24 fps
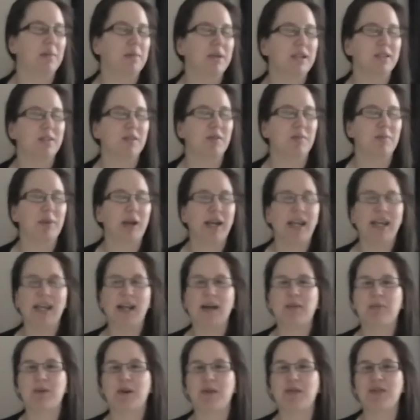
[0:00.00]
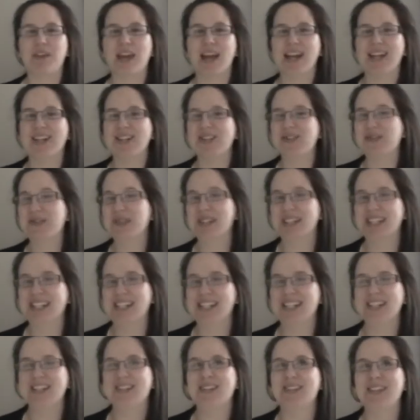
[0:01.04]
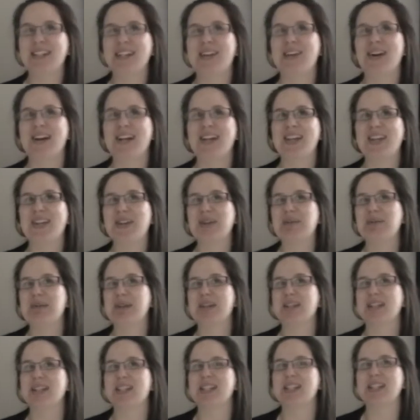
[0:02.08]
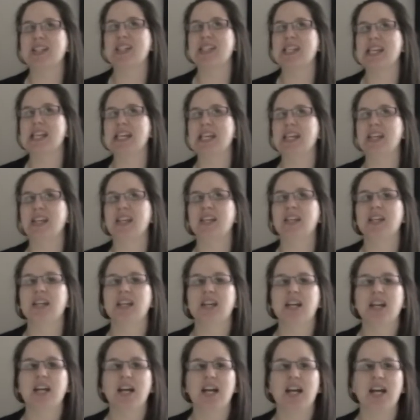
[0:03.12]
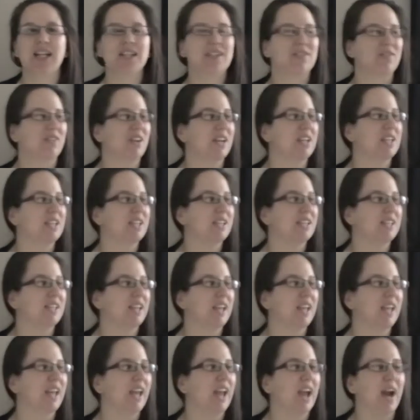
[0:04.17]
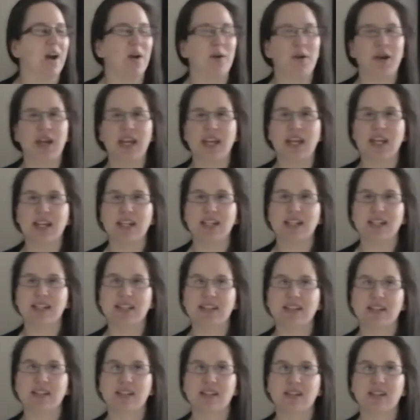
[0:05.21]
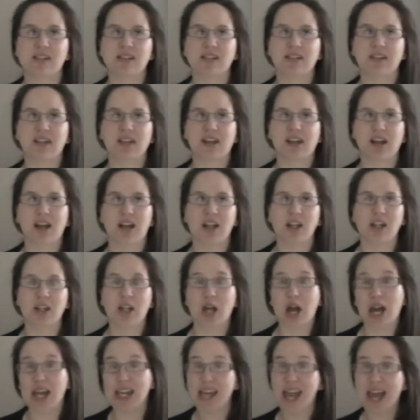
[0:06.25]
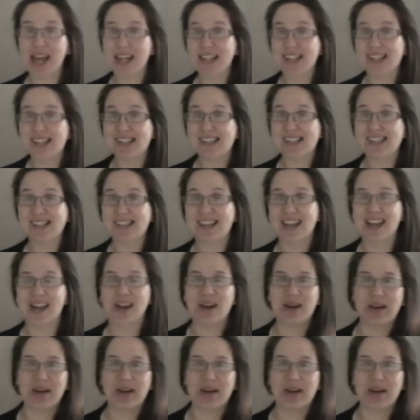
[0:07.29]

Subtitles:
he's sort of picking up on that, and it's really quite cute because you see, it's fun to see how he is like us.